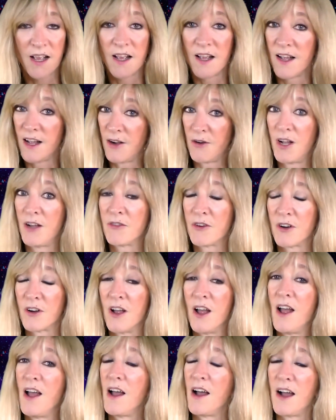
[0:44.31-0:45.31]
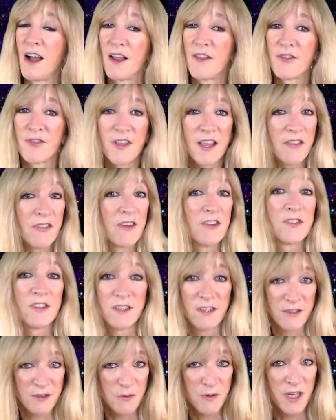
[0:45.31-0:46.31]
However, I think there's
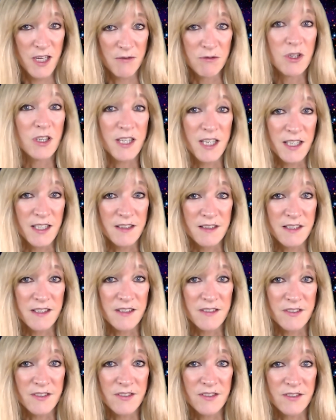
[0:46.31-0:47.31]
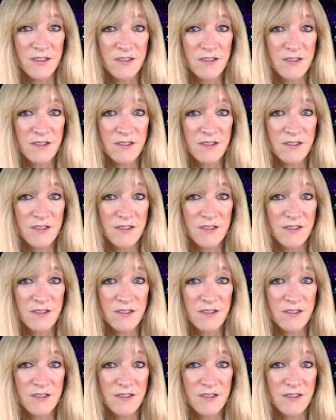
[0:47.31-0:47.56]
another way of looking at this.